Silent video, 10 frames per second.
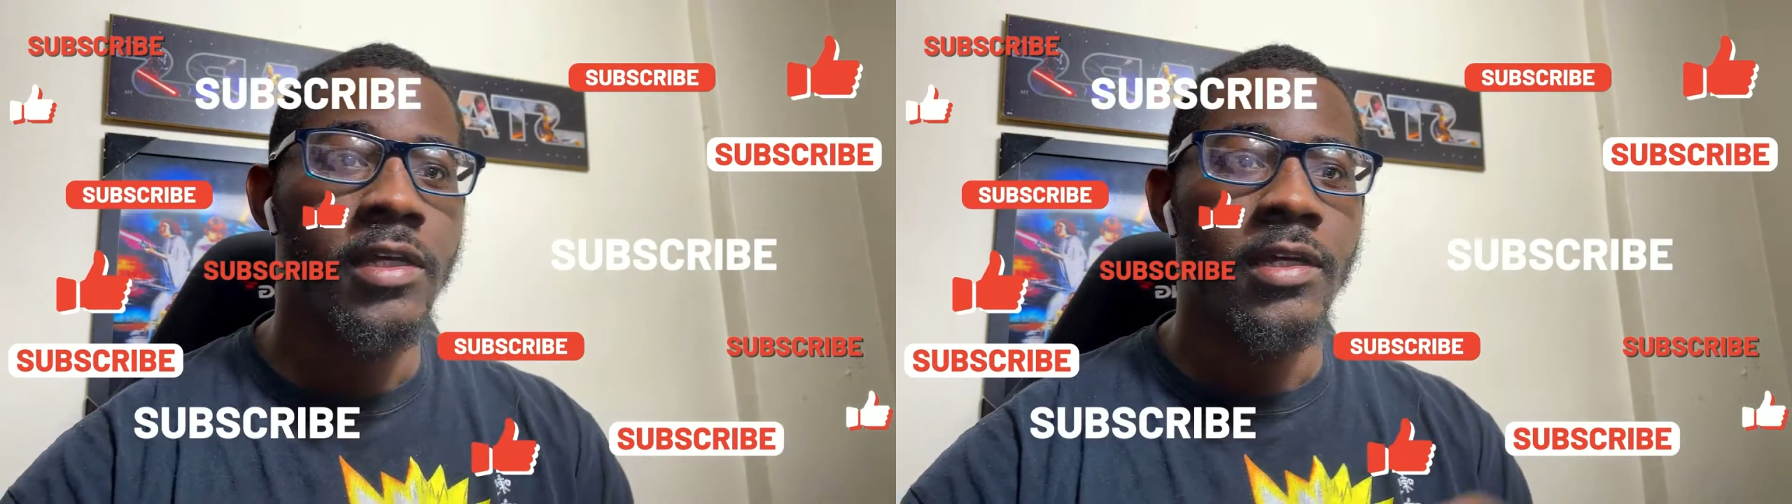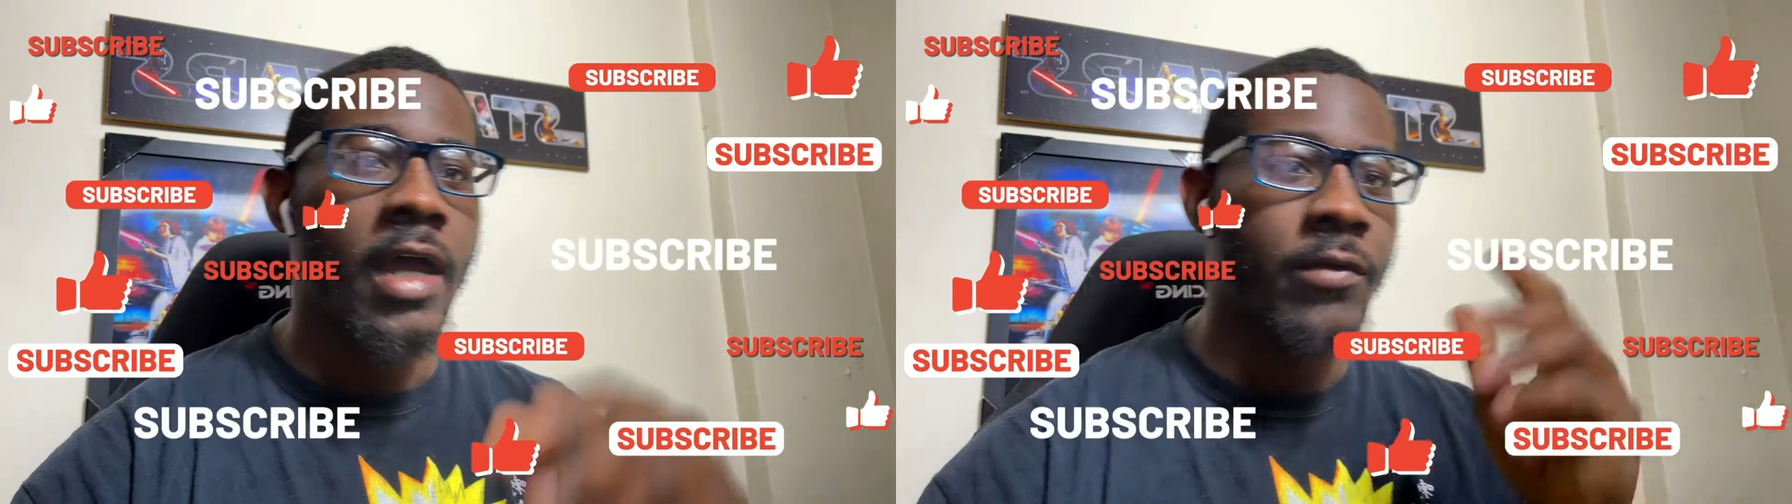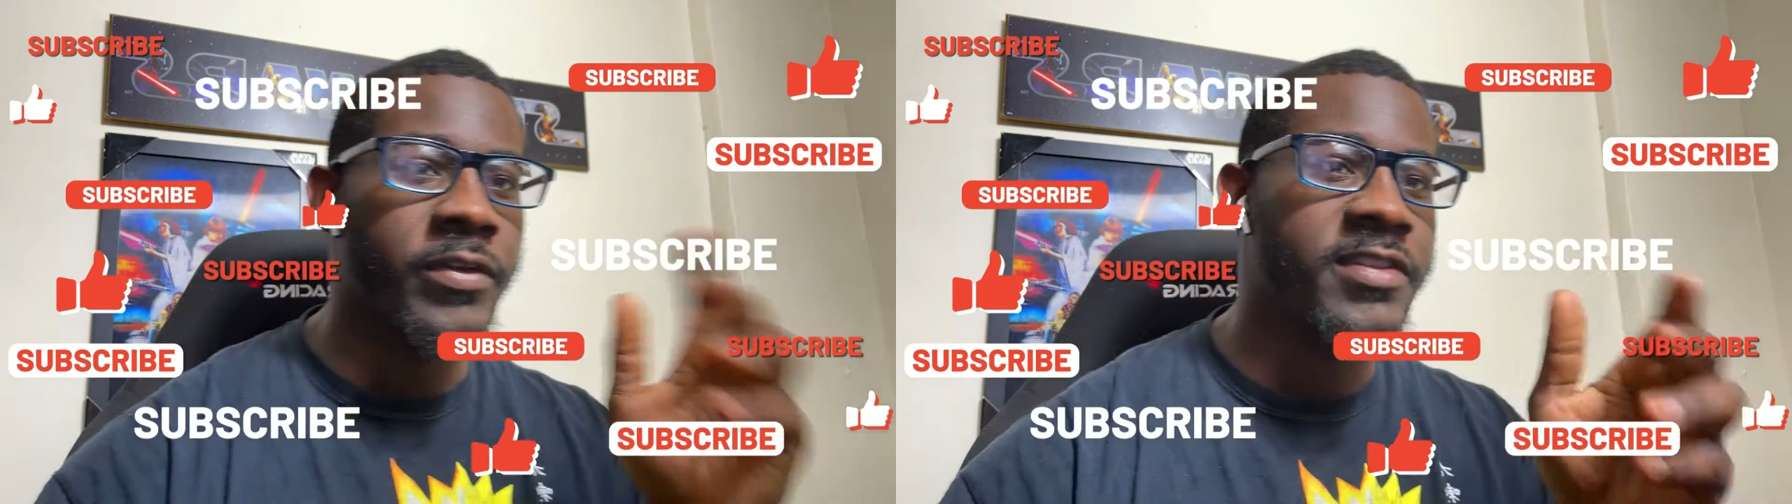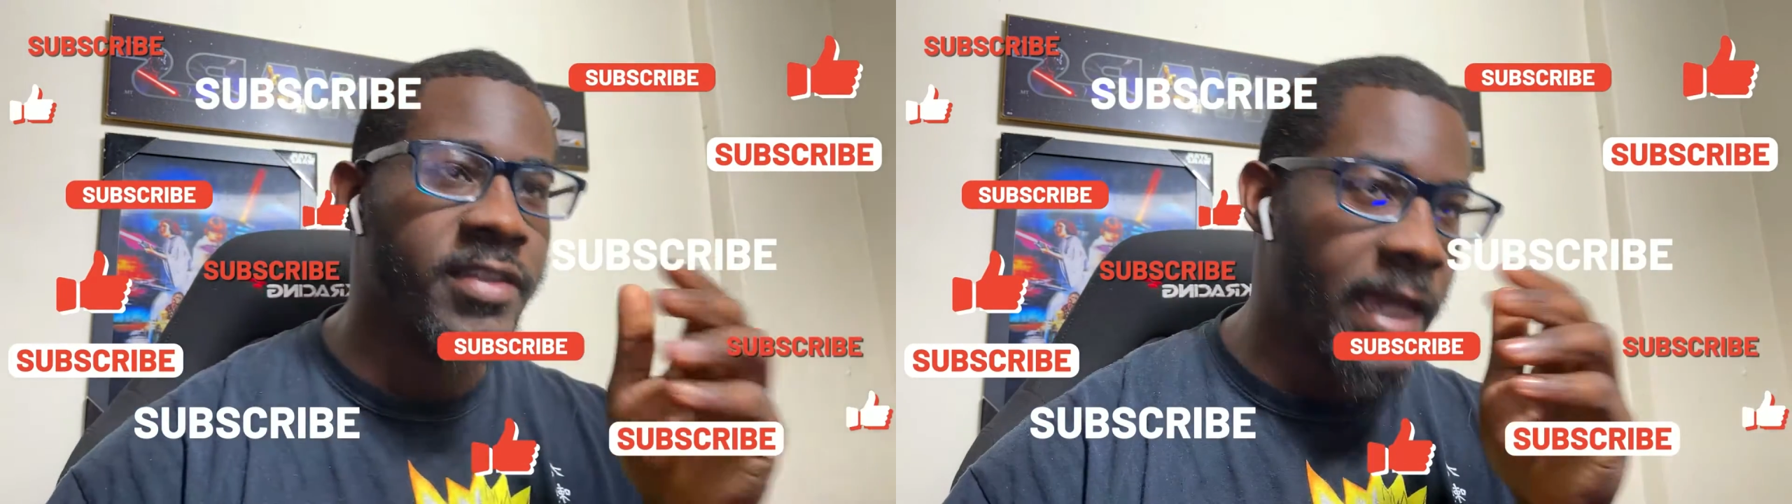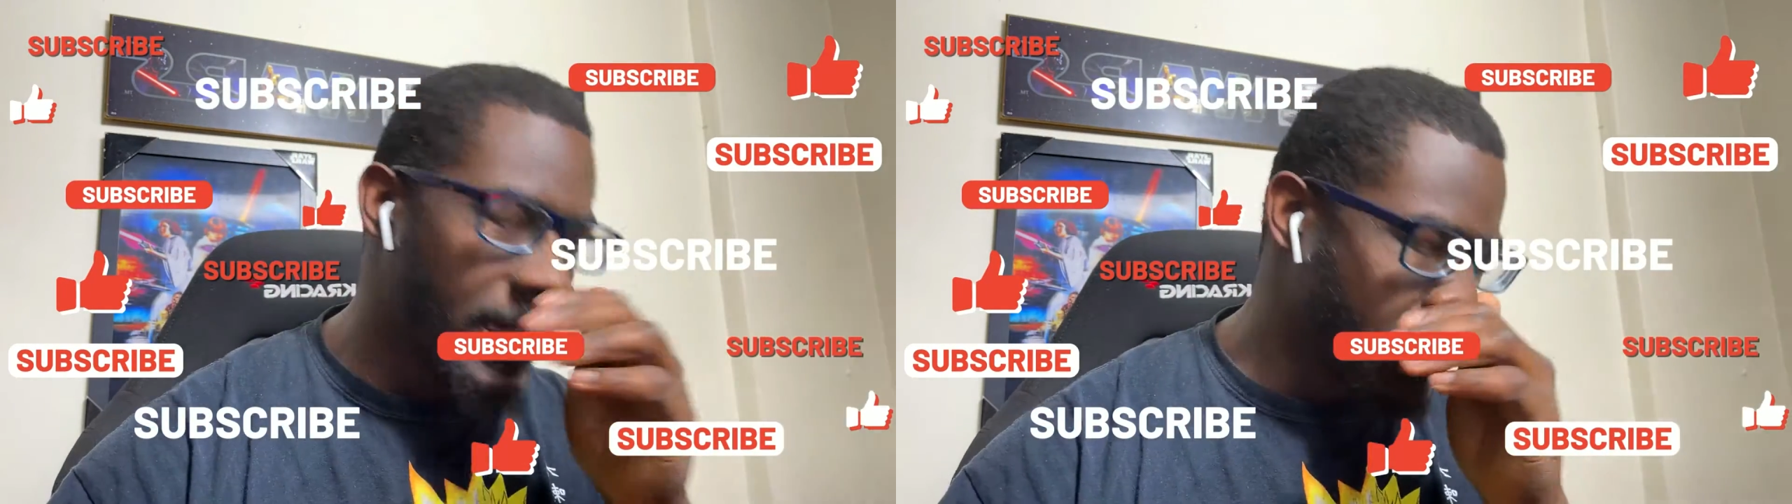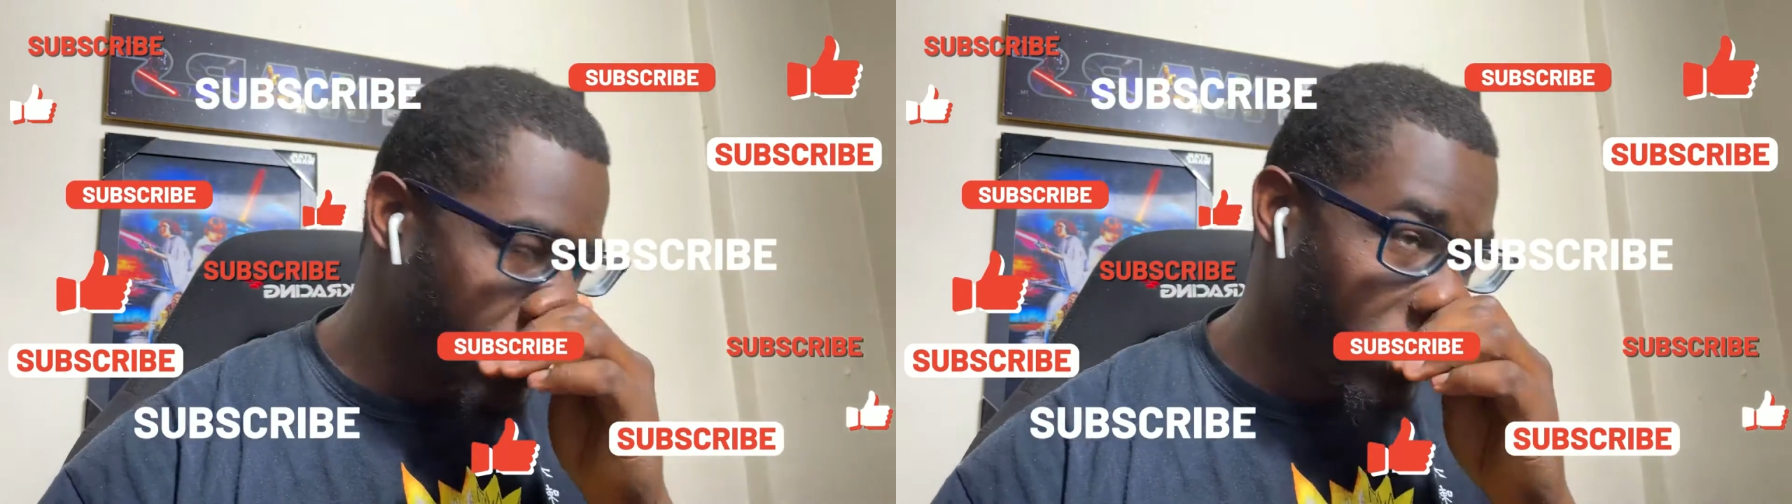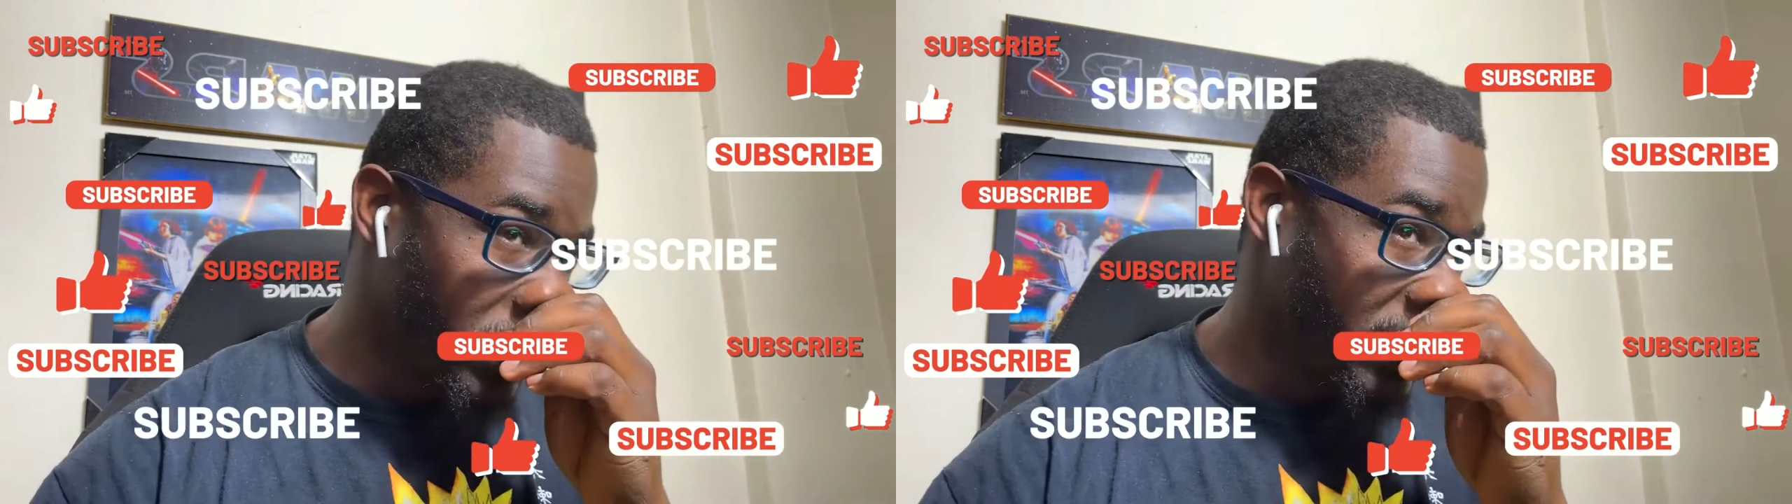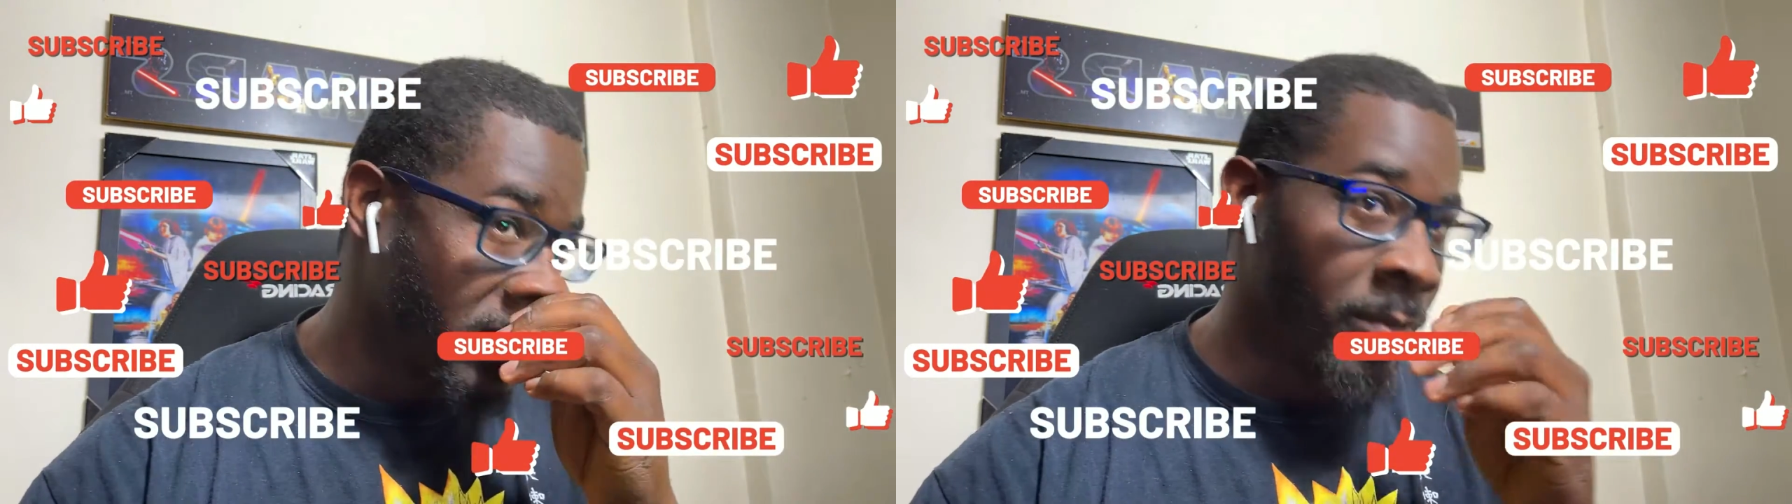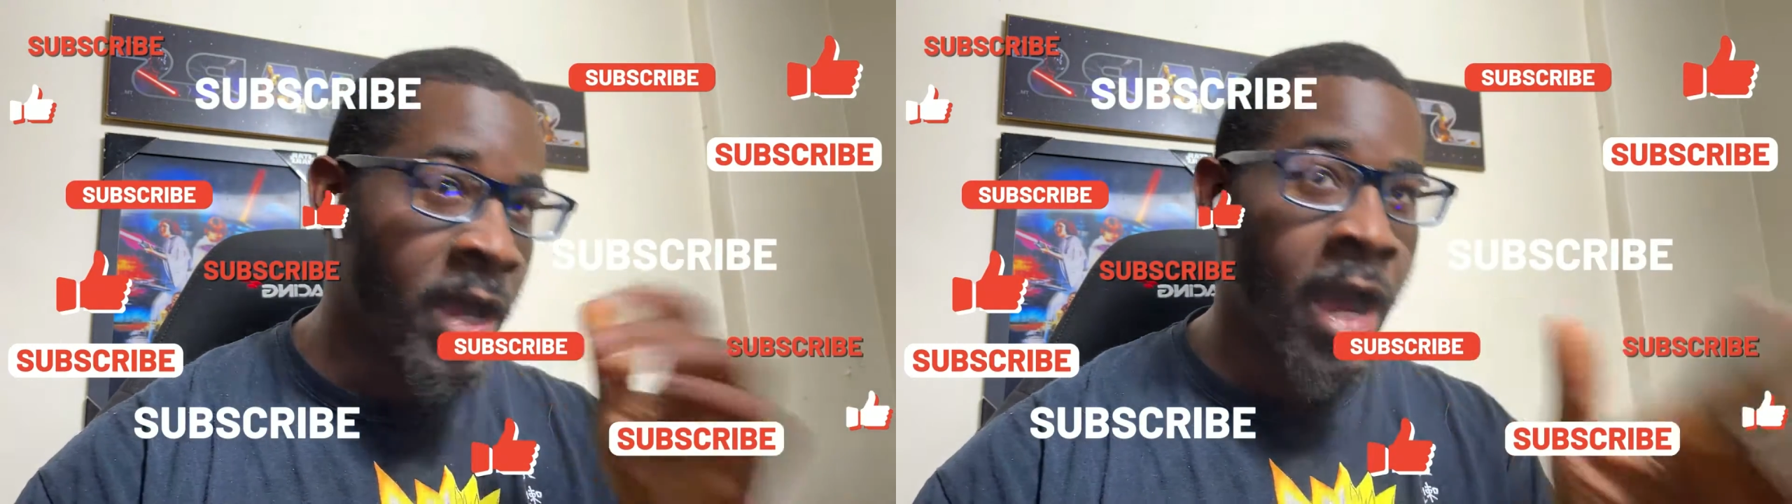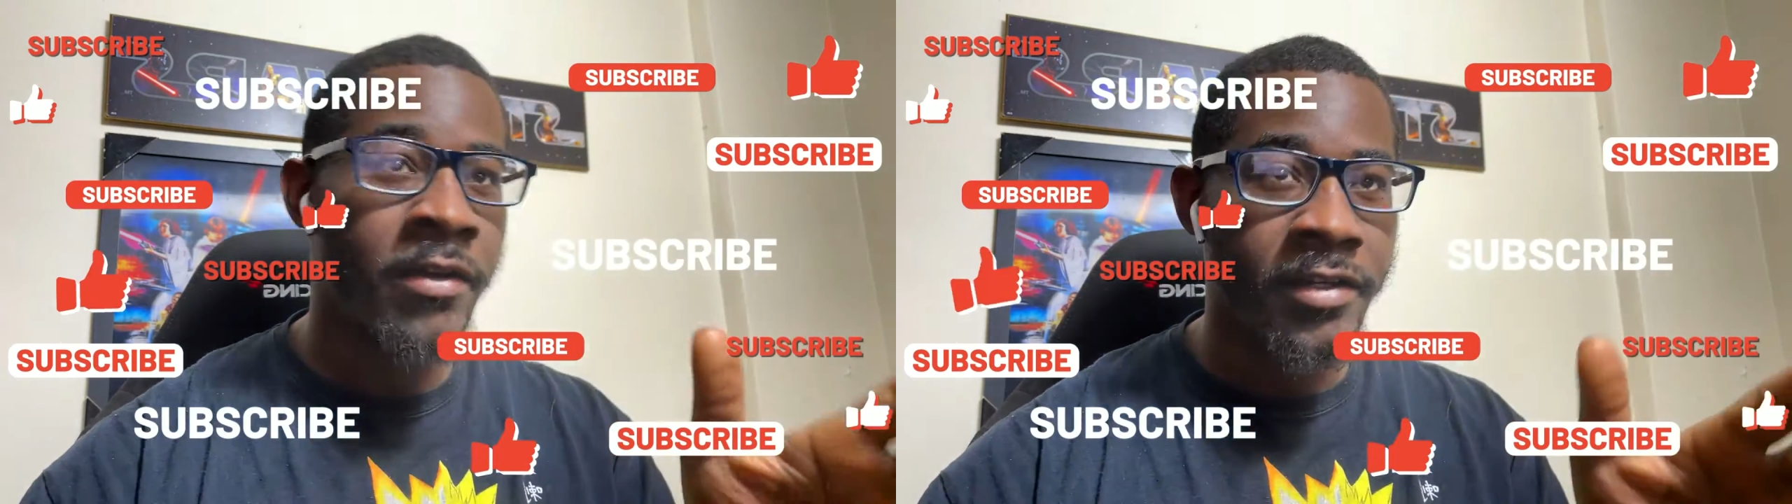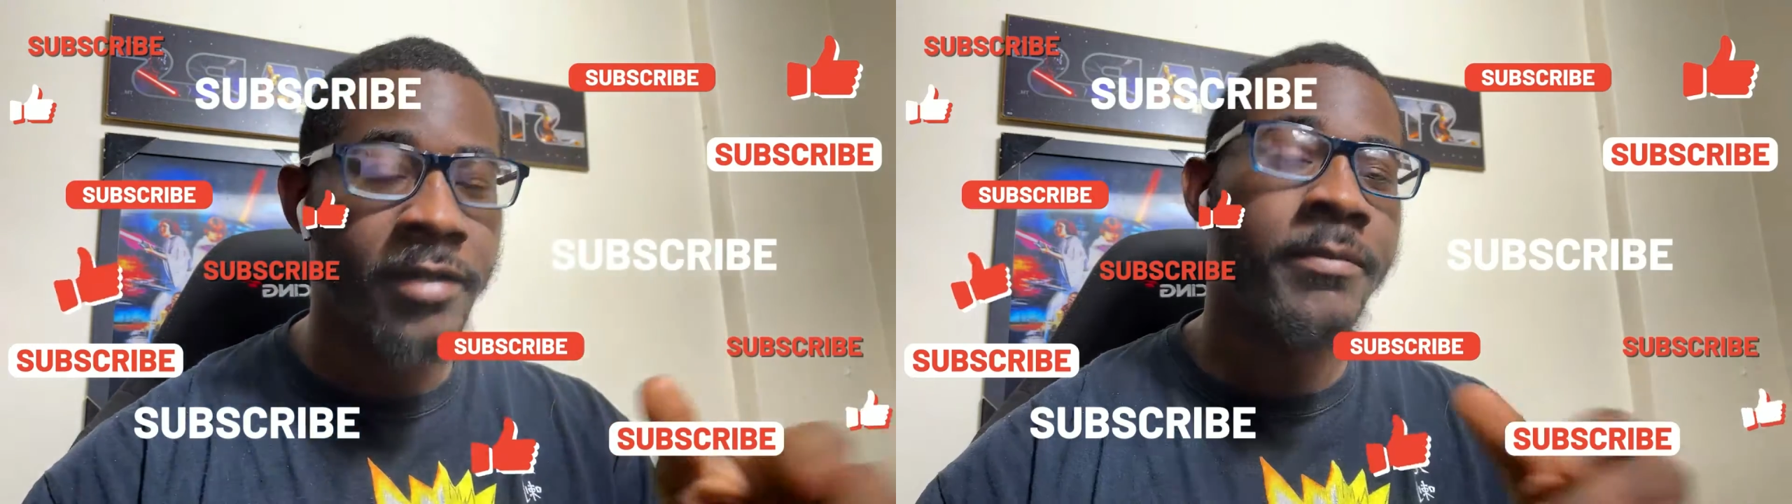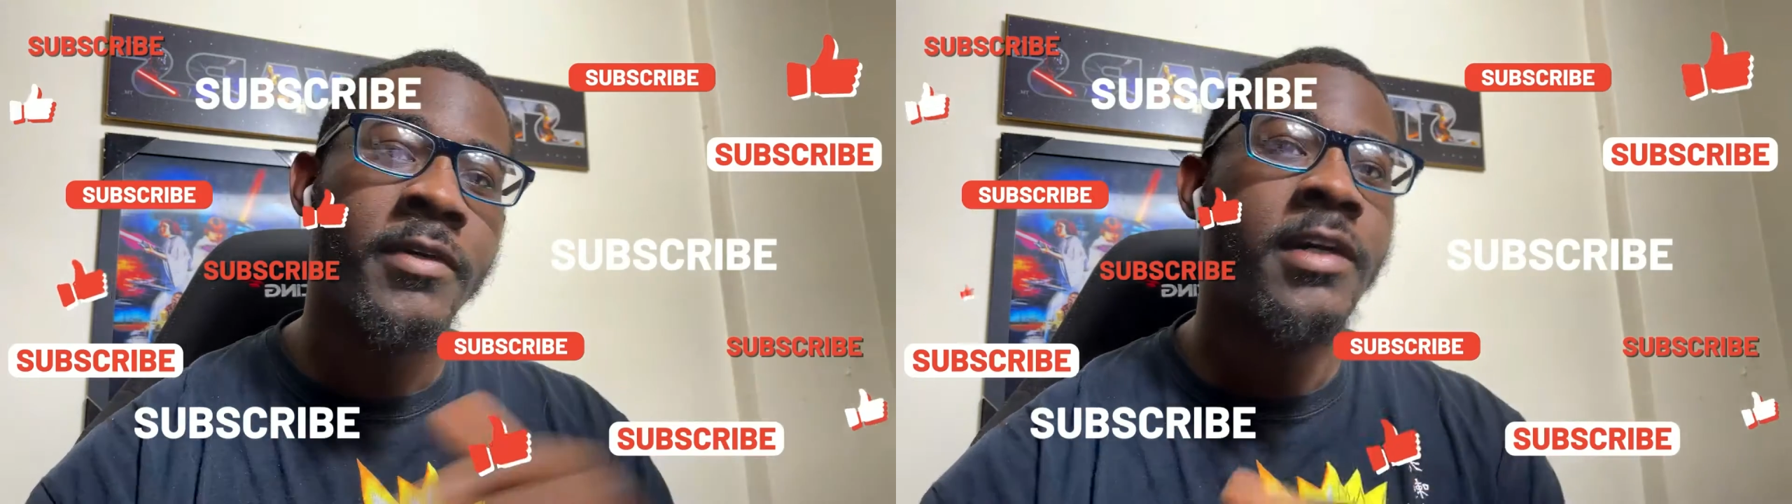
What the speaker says: I recently got into it, so I'm caught up.